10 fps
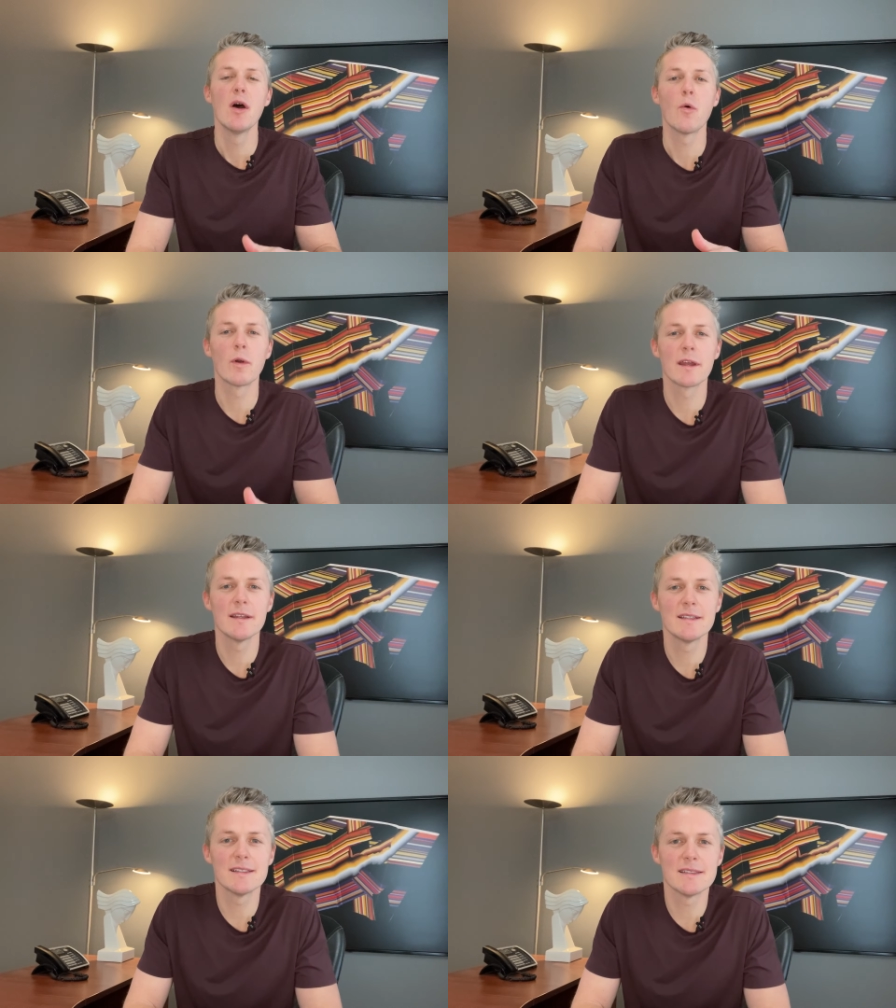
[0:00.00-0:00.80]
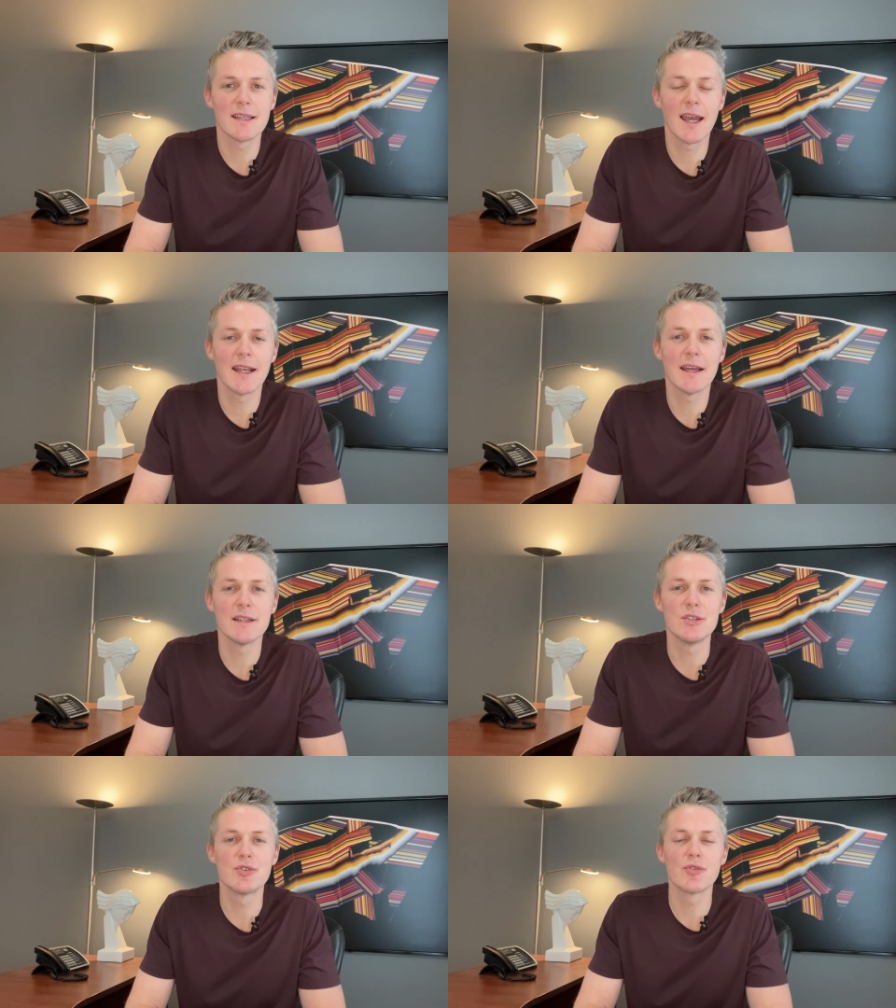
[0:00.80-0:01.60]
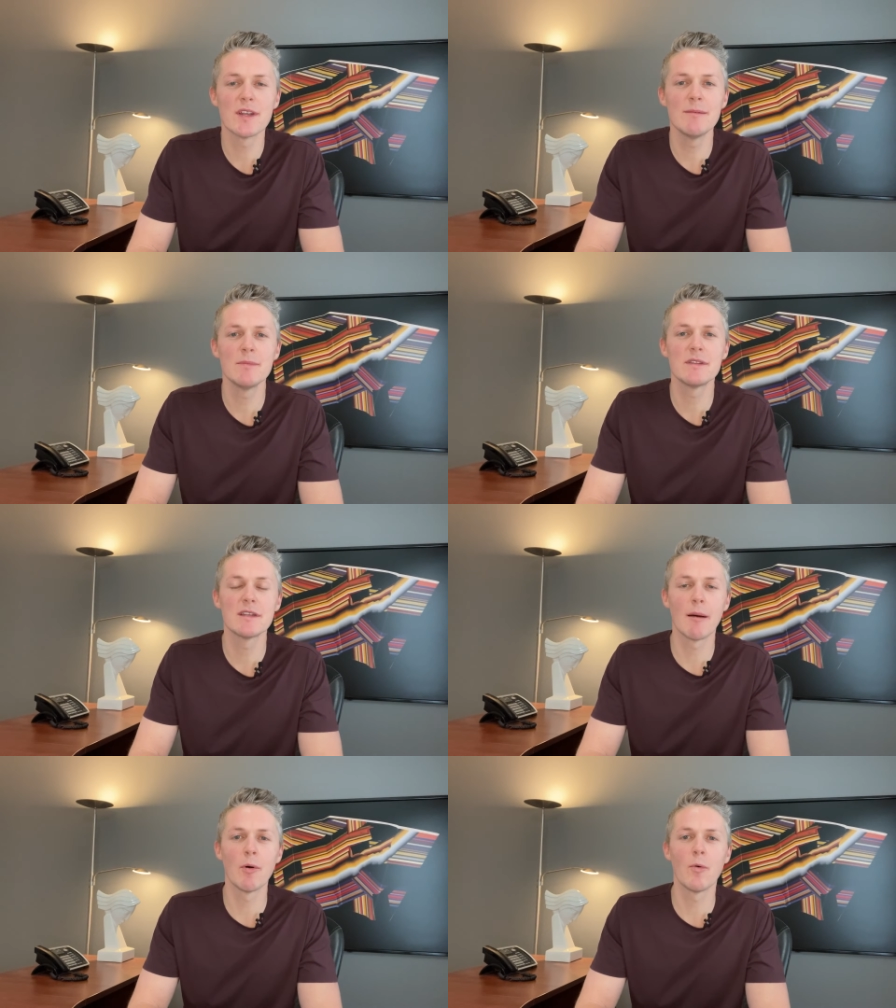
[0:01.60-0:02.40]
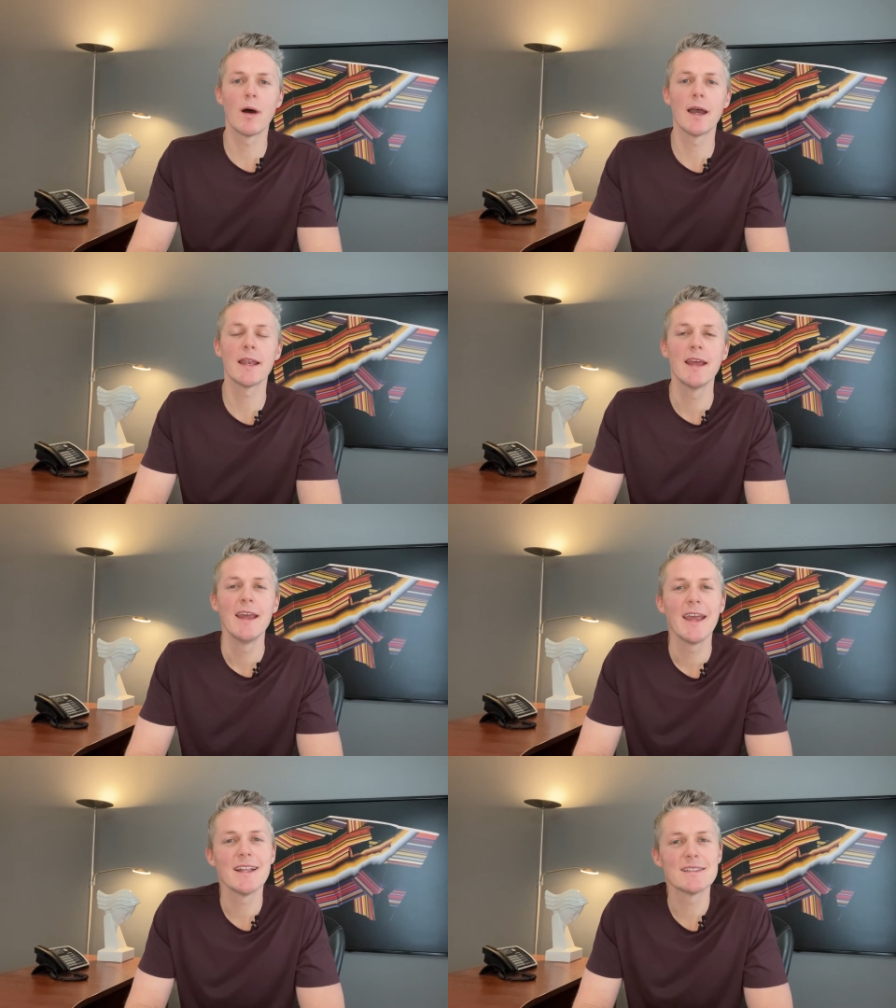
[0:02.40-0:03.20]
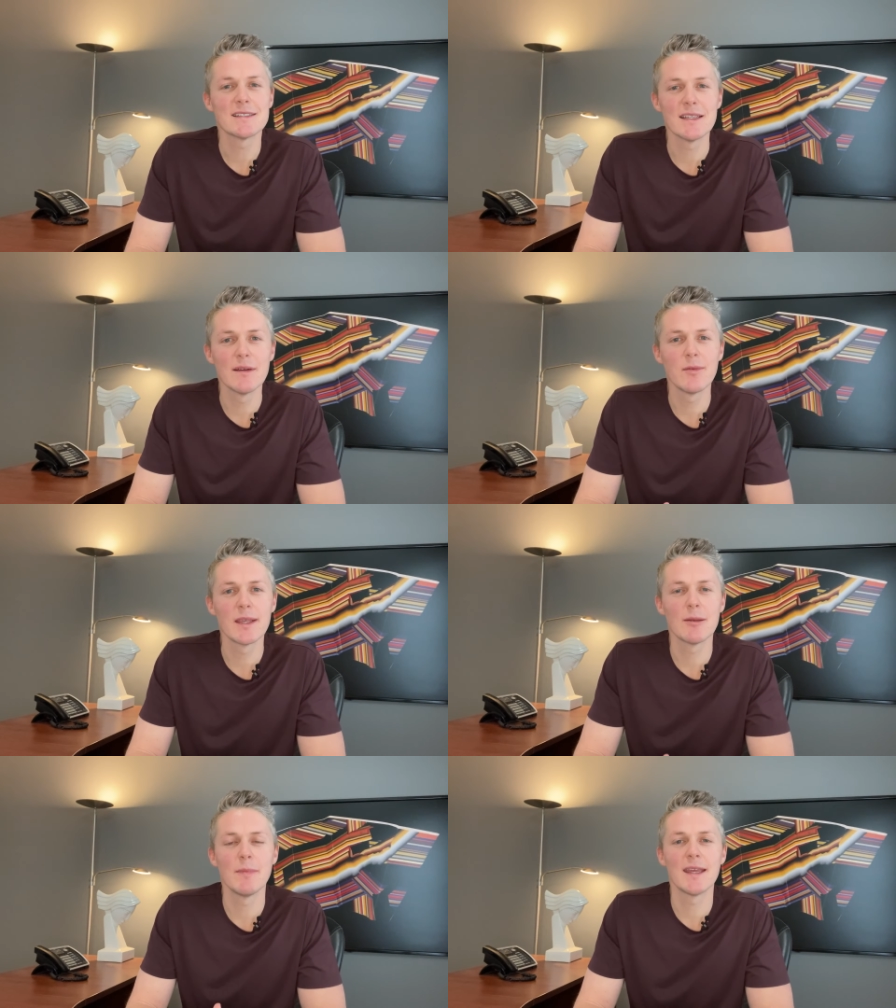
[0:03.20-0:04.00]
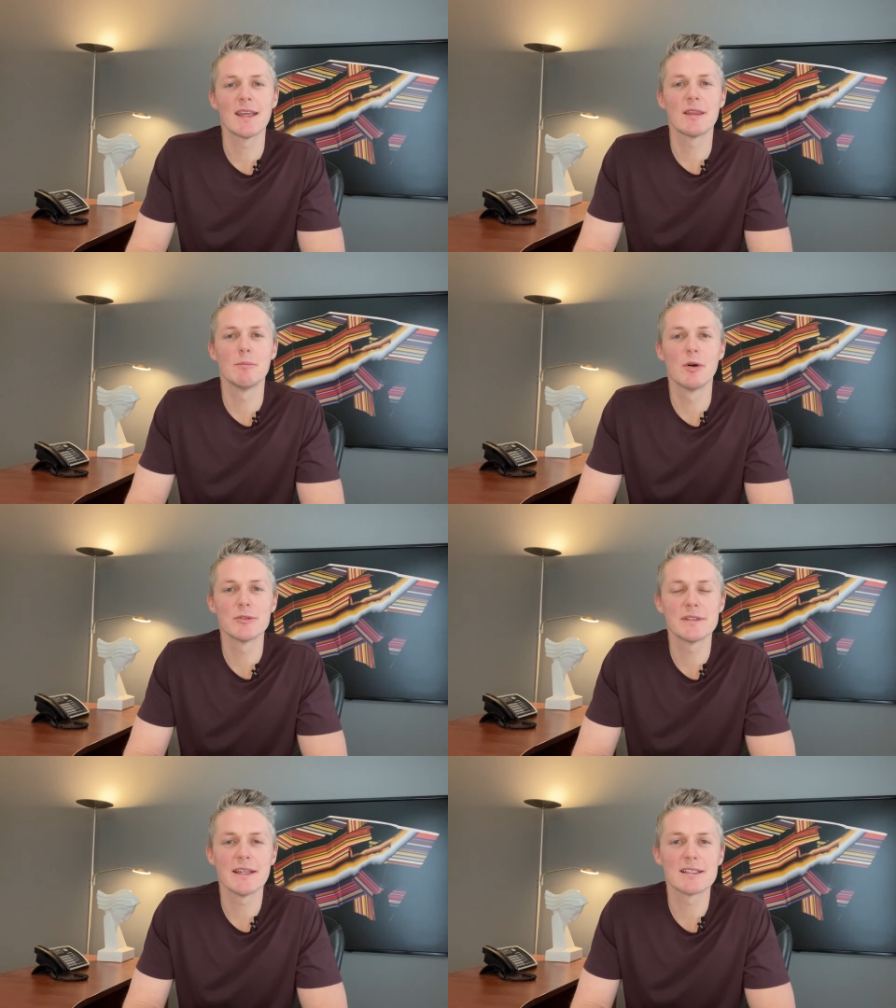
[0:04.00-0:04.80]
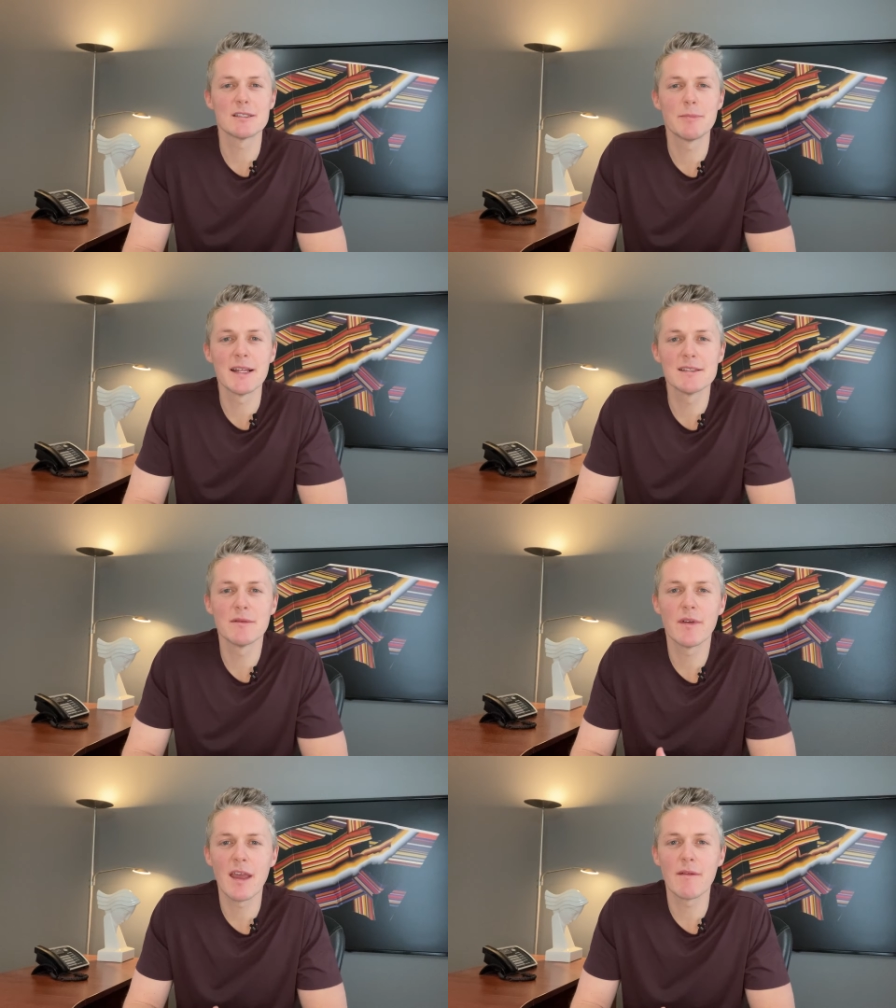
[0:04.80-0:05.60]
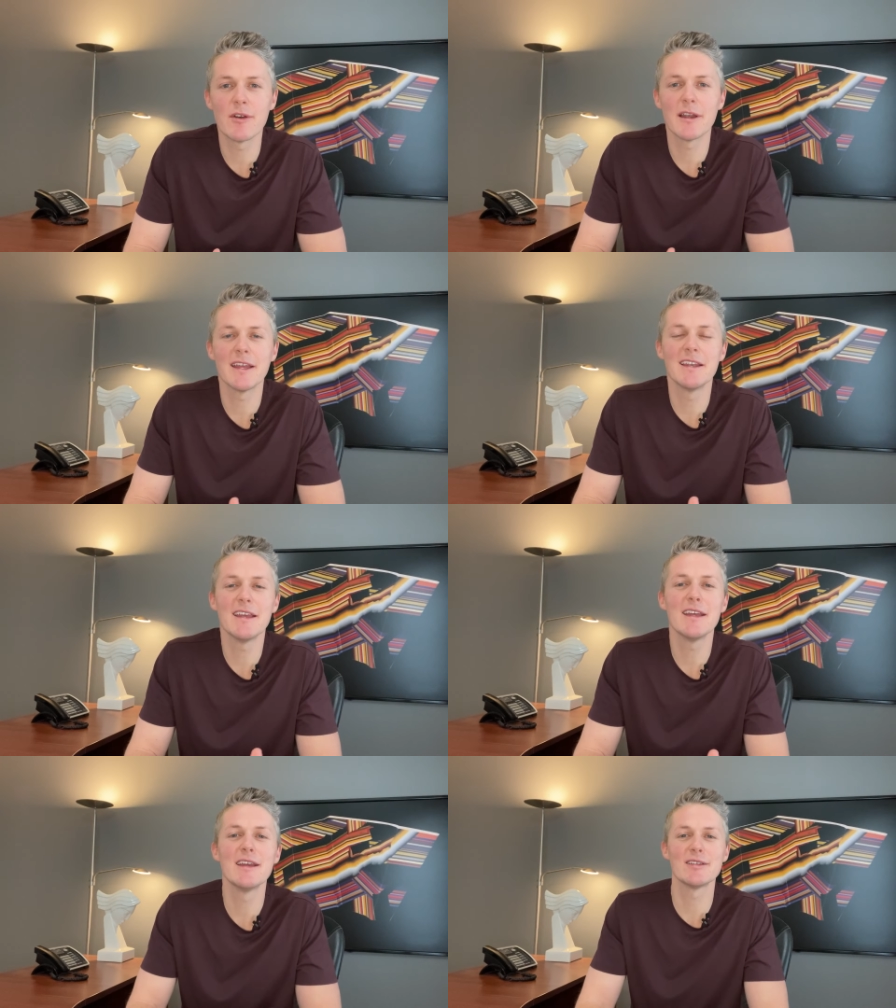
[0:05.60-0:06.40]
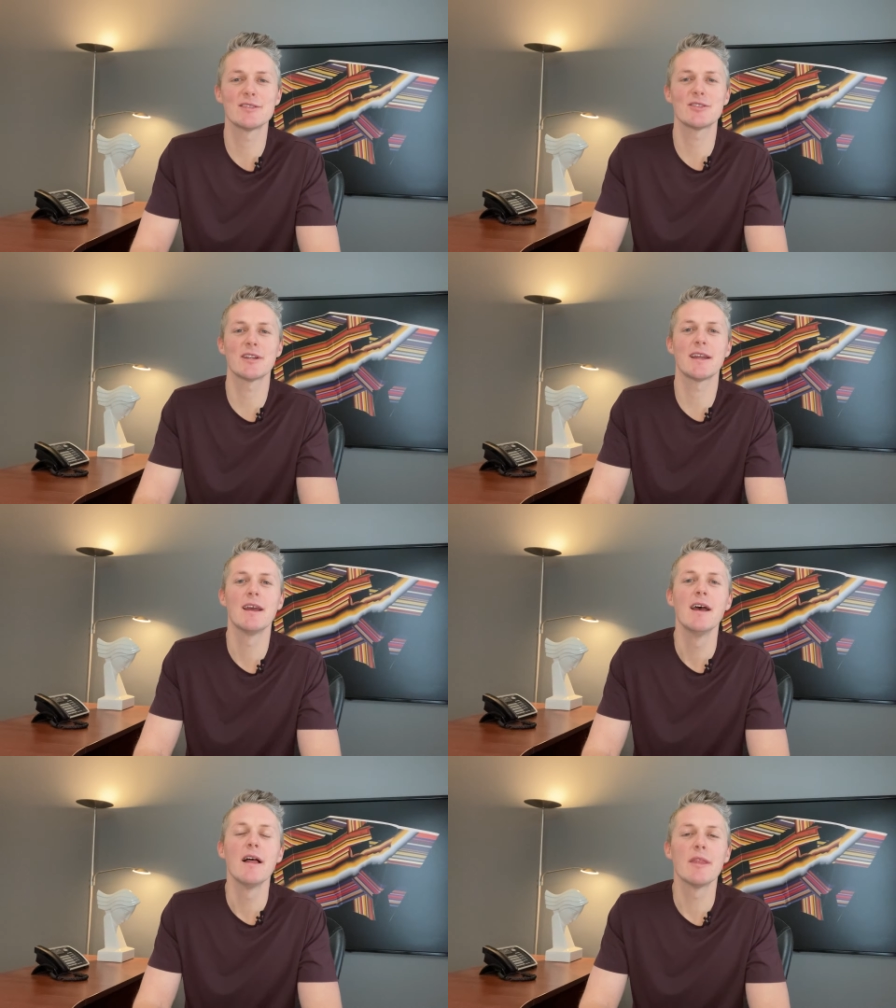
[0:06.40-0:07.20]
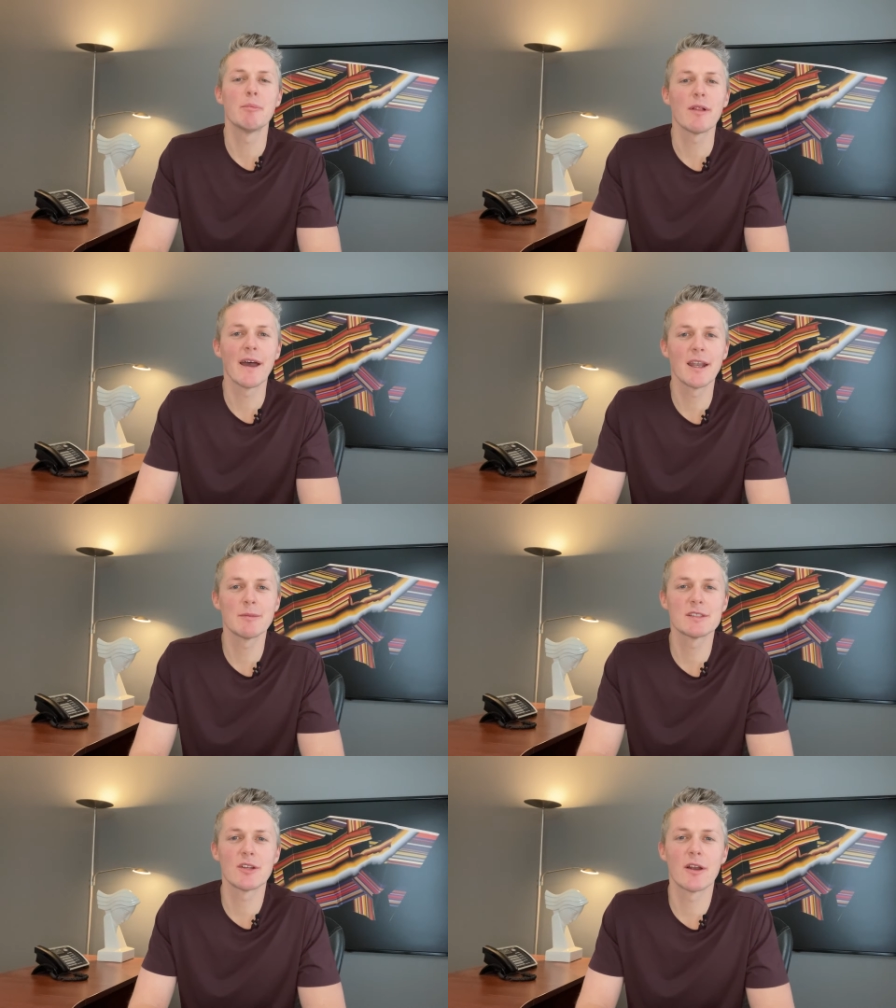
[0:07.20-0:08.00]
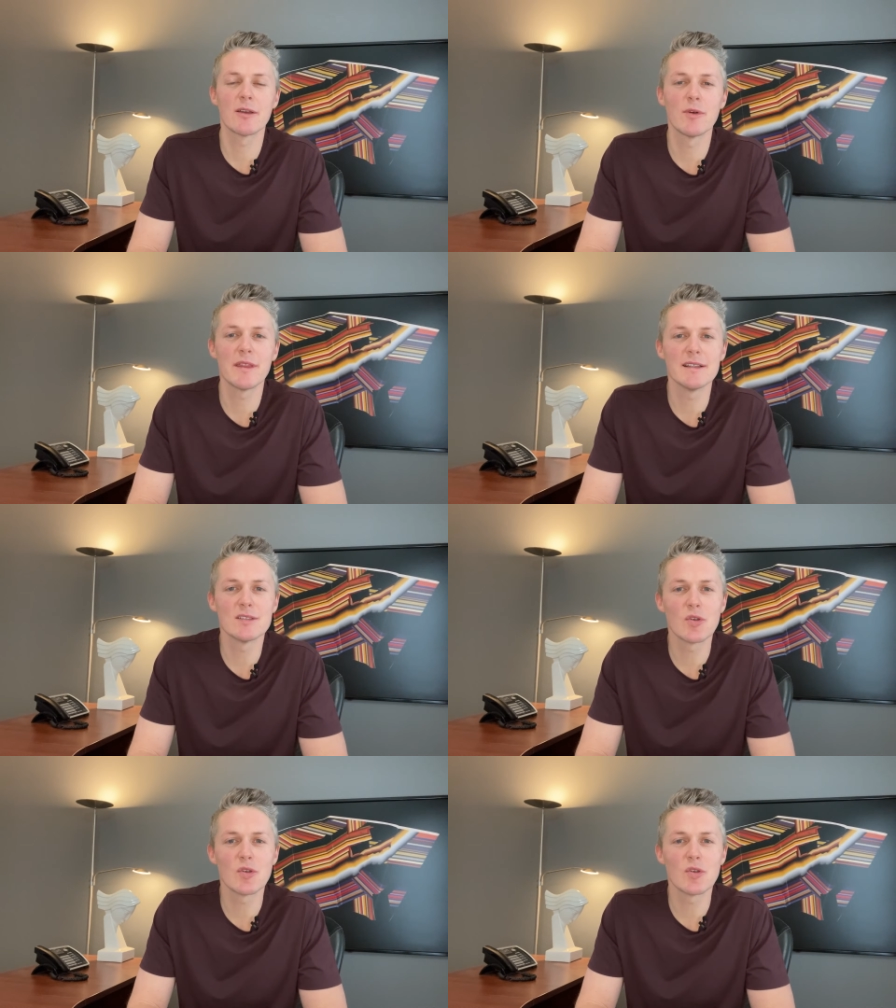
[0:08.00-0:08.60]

We're gonna design a dream double wide and see if we can make it the most expensive ever in history. The plan I'm starting with is